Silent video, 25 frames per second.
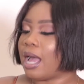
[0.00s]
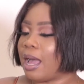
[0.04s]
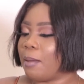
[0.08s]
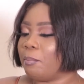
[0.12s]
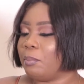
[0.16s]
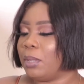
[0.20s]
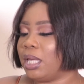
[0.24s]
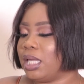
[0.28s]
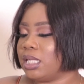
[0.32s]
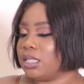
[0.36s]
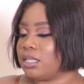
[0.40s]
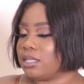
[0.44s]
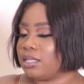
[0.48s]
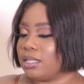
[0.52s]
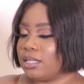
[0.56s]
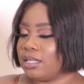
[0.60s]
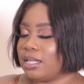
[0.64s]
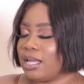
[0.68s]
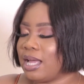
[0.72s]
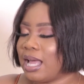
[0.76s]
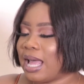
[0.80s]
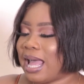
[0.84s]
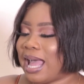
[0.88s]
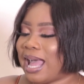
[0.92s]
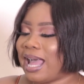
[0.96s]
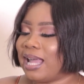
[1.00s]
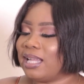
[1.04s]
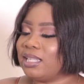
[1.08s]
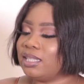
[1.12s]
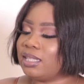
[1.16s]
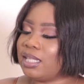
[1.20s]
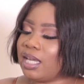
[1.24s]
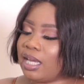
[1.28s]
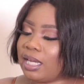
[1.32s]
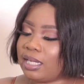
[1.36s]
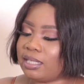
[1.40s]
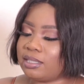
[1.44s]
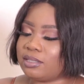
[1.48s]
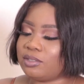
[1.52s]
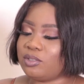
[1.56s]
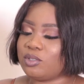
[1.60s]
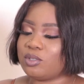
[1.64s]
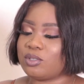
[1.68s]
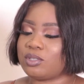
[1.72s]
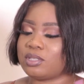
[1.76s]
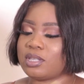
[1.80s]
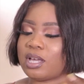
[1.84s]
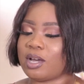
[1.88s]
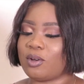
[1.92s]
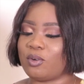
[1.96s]
amazing. And then you
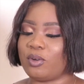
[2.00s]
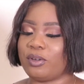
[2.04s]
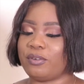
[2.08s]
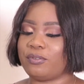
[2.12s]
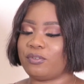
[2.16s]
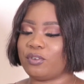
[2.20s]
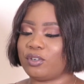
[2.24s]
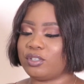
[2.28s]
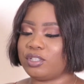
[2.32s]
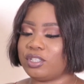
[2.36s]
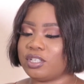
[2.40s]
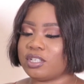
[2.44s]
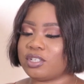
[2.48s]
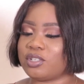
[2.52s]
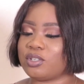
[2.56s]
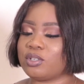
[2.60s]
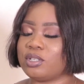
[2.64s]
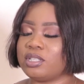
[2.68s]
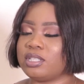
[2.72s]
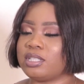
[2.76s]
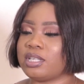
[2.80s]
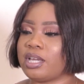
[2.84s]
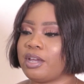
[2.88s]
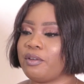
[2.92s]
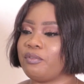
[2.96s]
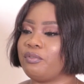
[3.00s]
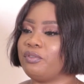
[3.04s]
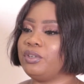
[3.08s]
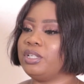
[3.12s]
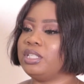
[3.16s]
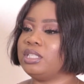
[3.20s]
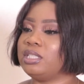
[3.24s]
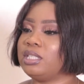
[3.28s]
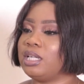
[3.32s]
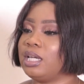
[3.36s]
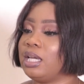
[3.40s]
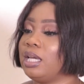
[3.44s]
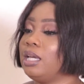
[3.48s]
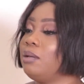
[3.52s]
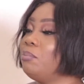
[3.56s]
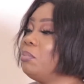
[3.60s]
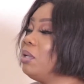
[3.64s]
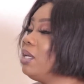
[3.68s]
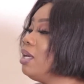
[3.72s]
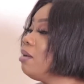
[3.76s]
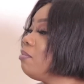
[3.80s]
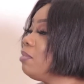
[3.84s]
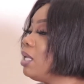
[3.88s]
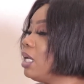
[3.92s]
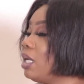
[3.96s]
start going for auditions every day. It
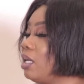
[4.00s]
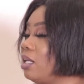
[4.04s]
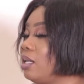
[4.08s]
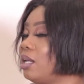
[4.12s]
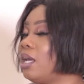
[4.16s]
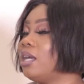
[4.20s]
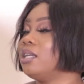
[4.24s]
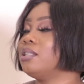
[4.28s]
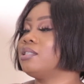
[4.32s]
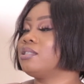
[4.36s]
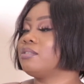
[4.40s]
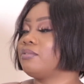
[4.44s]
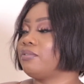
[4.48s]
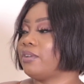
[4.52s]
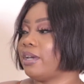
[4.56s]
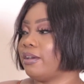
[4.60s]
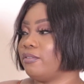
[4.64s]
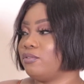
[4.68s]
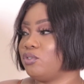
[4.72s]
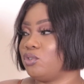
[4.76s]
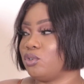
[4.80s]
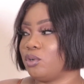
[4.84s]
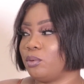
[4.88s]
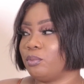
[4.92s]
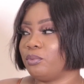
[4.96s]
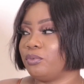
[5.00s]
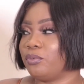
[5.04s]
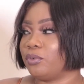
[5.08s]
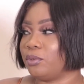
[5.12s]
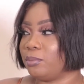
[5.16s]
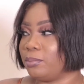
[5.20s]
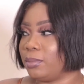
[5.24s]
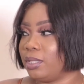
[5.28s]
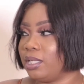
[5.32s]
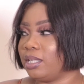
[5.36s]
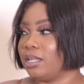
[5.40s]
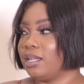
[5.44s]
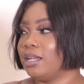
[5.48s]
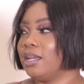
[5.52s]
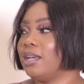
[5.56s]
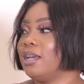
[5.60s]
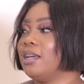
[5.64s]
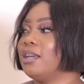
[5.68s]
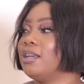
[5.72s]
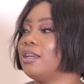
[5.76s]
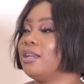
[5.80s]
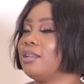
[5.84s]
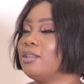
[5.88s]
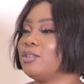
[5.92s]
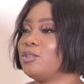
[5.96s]
became like a 9-to-5 job for me.
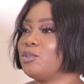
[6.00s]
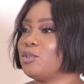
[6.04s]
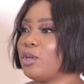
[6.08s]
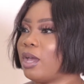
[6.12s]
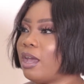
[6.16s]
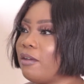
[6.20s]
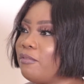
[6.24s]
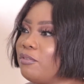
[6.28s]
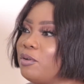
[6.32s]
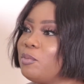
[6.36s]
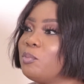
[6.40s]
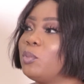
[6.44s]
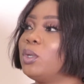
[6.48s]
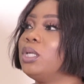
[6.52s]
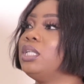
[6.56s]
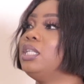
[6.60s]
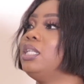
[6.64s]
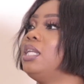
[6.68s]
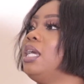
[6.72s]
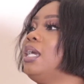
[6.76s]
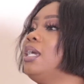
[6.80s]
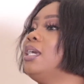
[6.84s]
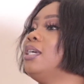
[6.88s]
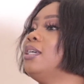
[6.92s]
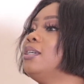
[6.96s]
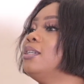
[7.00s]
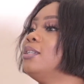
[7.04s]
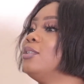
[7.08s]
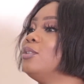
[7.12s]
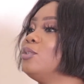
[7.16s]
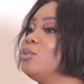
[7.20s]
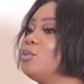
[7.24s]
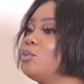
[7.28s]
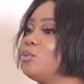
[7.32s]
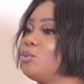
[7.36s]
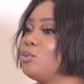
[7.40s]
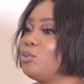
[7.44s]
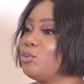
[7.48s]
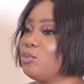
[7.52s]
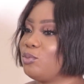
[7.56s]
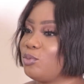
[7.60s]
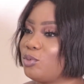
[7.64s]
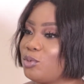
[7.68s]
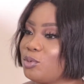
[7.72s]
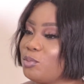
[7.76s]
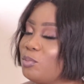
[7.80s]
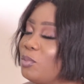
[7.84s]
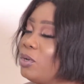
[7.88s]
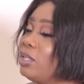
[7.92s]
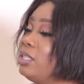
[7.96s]
So every Monday
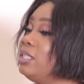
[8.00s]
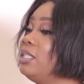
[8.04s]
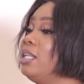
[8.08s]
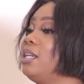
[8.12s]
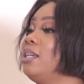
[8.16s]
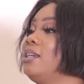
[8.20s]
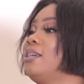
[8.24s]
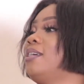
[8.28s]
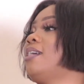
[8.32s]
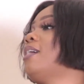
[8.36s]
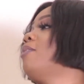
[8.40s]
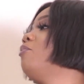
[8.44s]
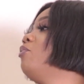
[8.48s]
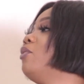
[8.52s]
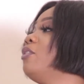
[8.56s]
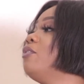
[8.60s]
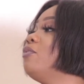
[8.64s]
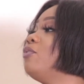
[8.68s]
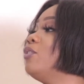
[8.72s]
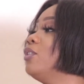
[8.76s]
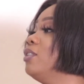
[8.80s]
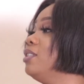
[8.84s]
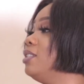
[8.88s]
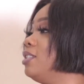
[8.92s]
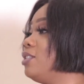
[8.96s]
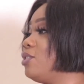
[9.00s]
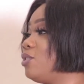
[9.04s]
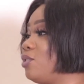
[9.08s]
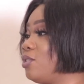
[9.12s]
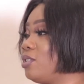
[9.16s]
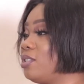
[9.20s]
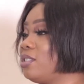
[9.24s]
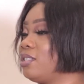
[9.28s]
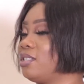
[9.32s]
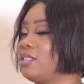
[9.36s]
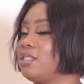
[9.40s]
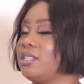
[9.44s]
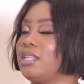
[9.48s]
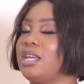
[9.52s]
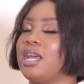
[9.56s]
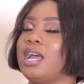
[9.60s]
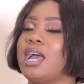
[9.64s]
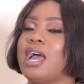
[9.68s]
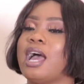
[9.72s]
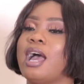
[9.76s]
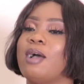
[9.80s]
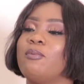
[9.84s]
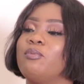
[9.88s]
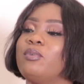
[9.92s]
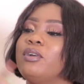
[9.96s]
to Monday, I'm going for auditions.
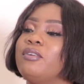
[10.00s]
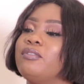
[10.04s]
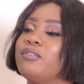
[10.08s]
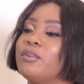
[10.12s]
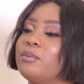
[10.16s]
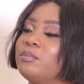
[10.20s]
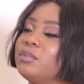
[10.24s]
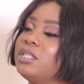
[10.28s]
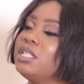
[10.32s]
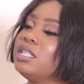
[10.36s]
I'm going from